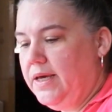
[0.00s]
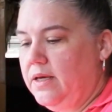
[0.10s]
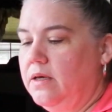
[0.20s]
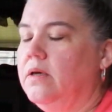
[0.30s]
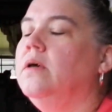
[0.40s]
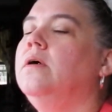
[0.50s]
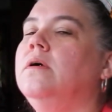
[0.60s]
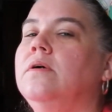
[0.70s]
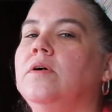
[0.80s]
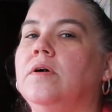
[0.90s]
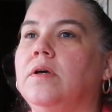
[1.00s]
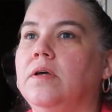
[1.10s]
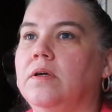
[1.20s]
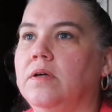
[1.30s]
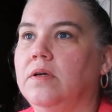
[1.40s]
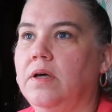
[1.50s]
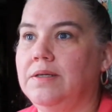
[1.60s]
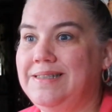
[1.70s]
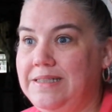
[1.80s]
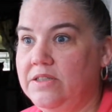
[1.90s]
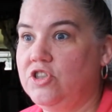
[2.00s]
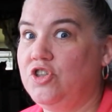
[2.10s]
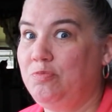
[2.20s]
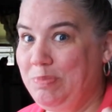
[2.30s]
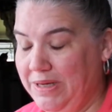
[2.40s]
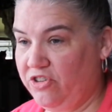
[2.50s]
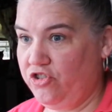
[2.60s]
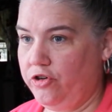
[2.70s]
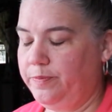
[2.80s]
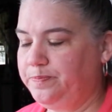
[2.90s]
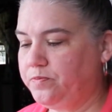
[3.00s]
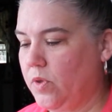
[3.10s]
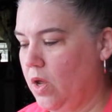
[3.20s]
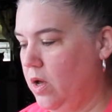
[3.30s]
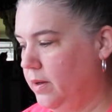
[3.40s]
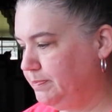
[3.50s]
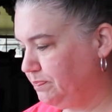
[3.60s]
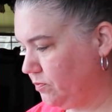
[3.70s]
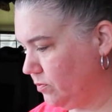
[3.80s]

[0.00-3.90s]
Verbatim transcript: a, a stitched picture. Um,